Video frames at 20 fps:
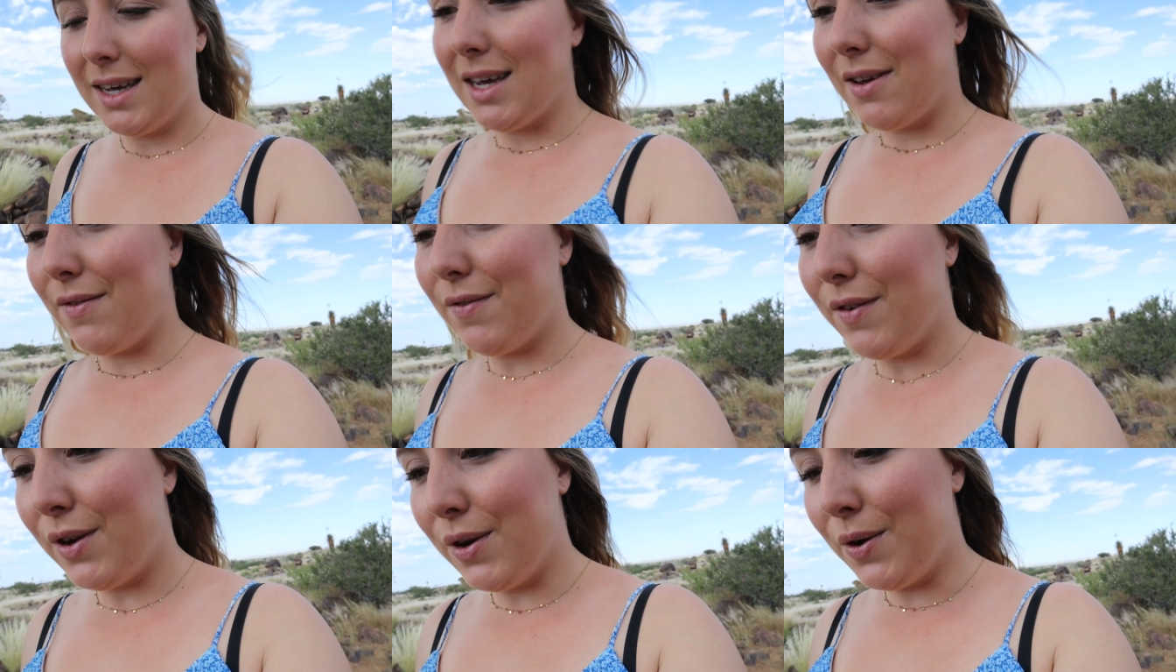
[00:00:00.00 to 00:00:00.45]

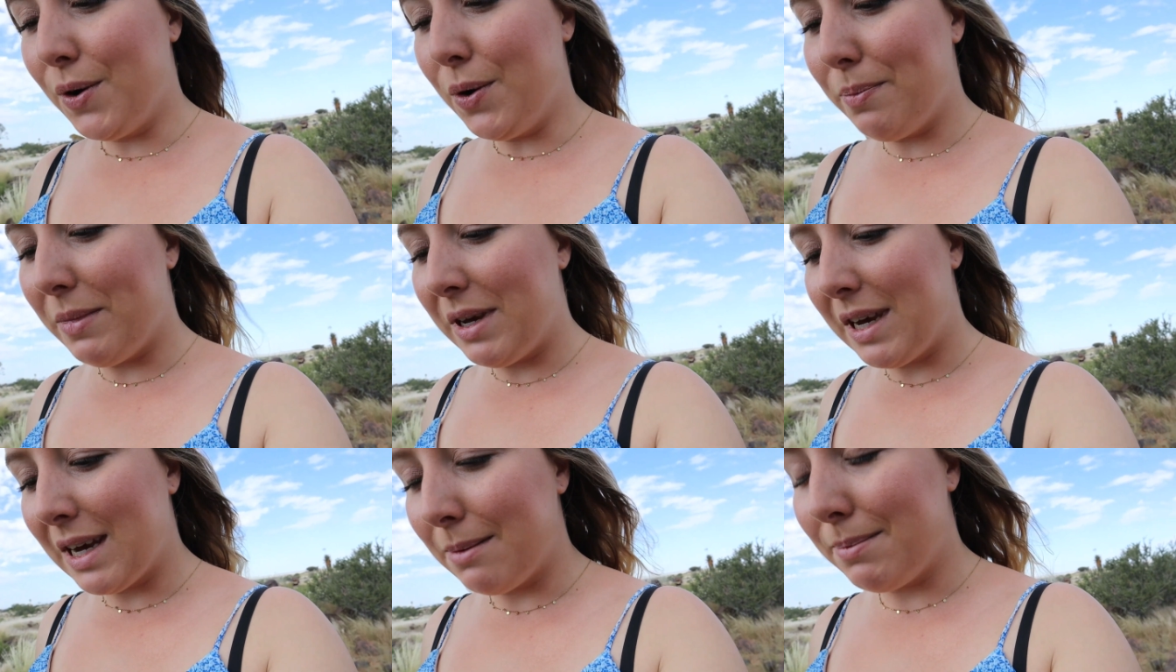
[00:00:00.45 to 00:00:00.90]
If you know
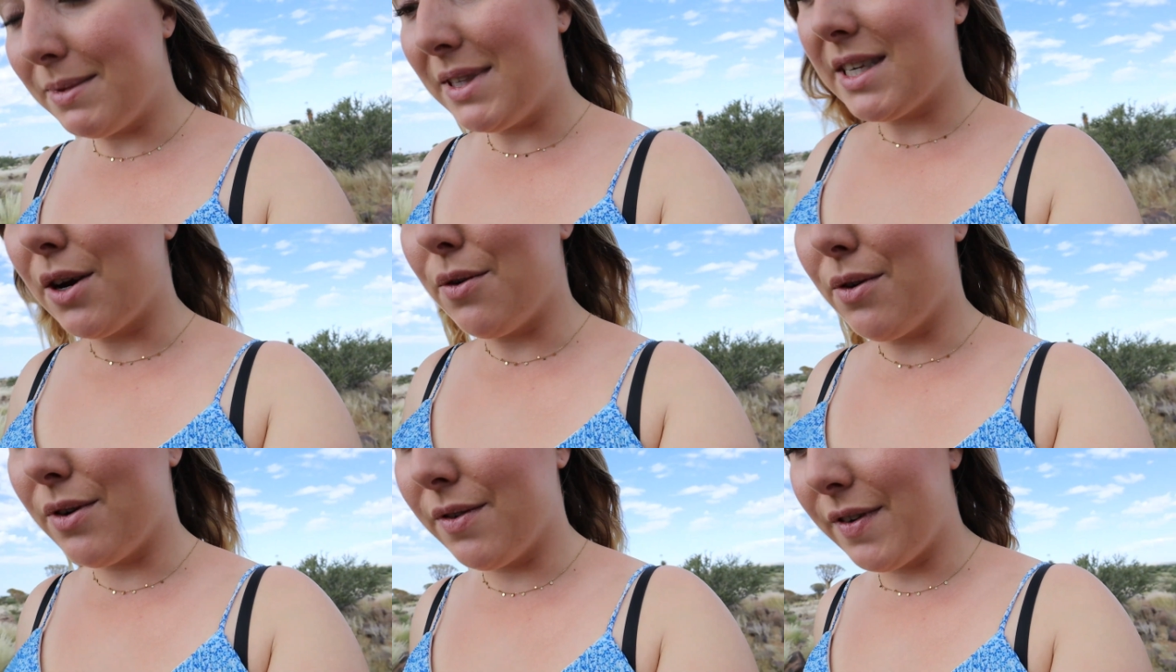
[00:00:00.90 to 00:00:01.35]
me, I'm
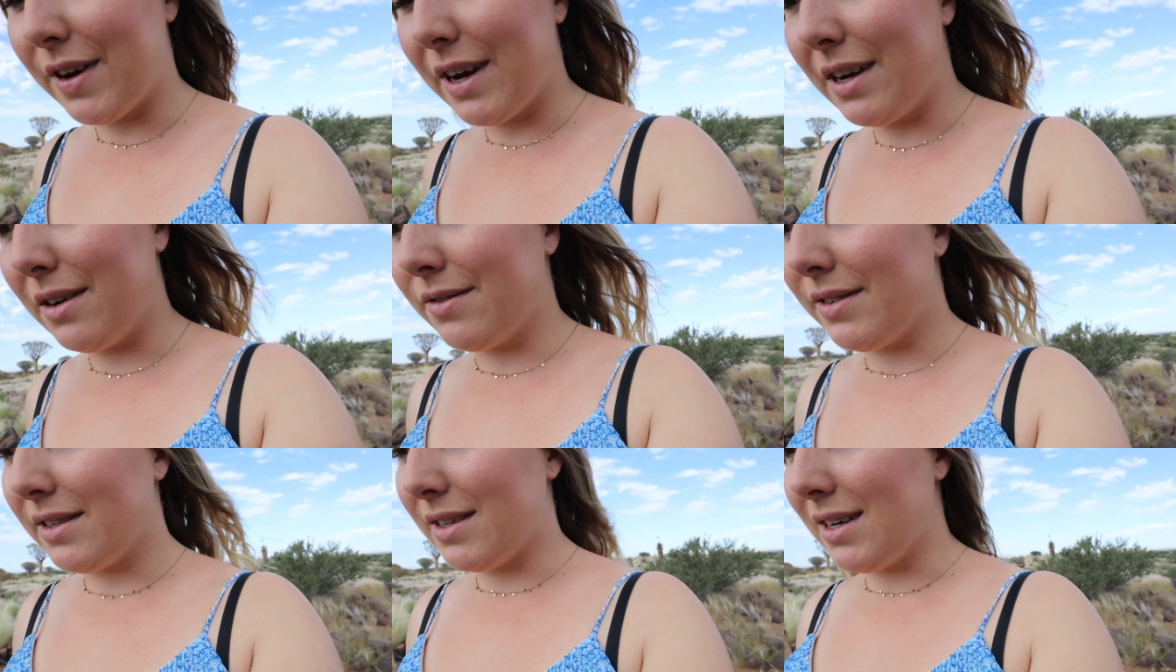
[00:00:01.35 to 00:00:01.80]

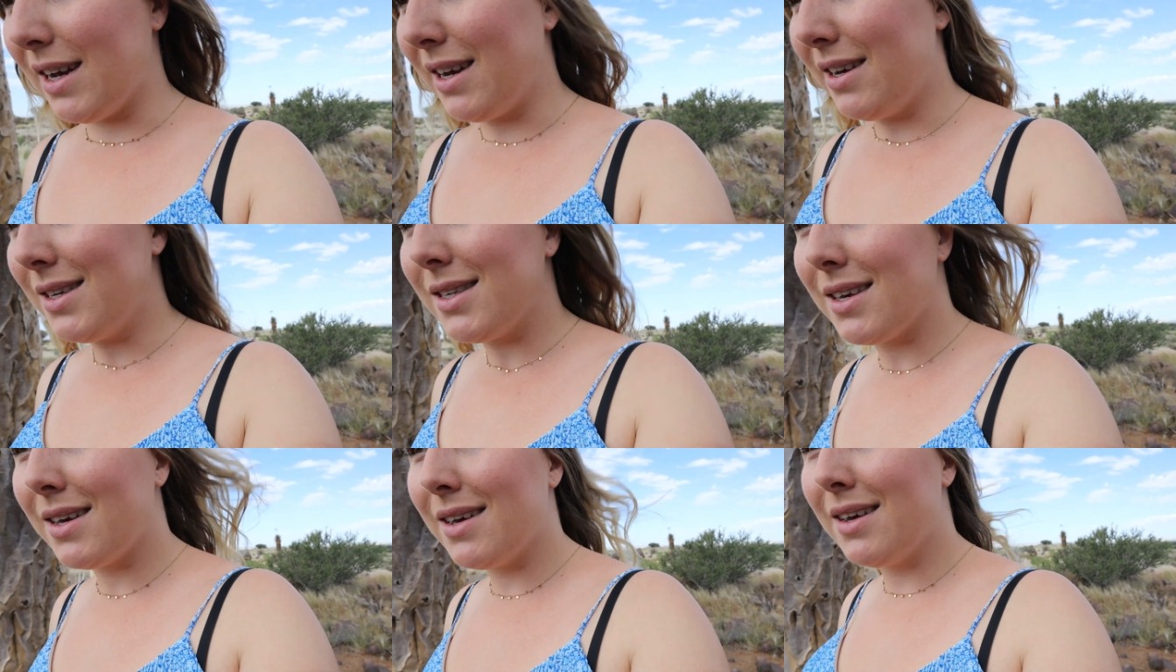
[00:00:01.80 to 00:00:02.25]
terrified of
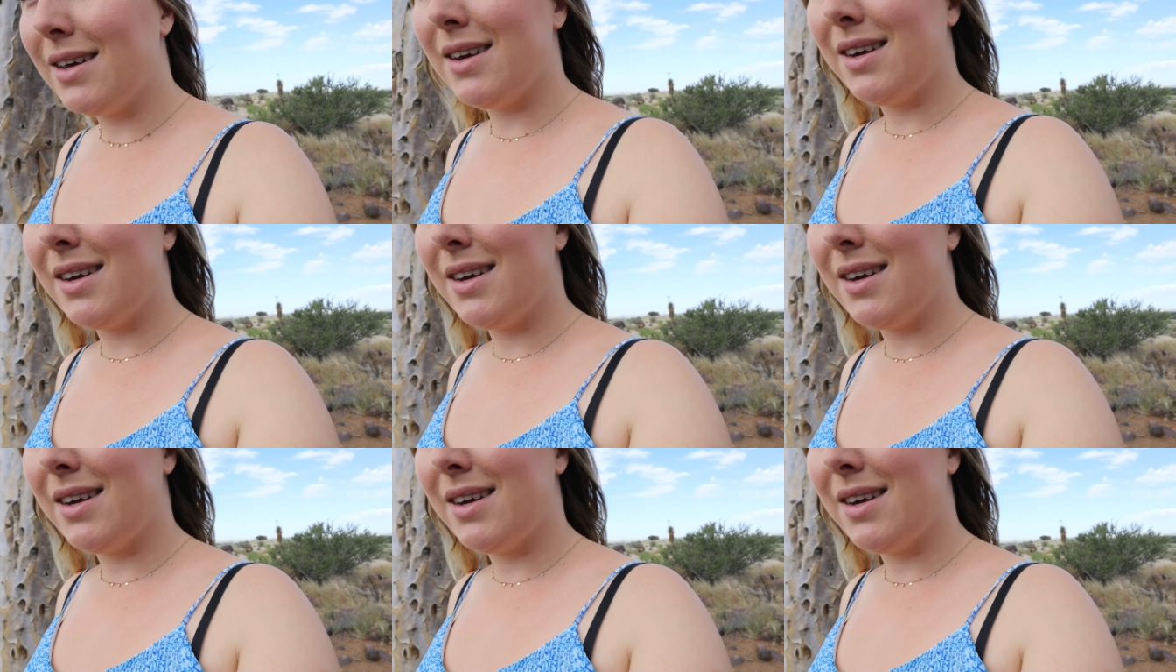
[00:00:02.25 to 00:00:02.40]
snakes,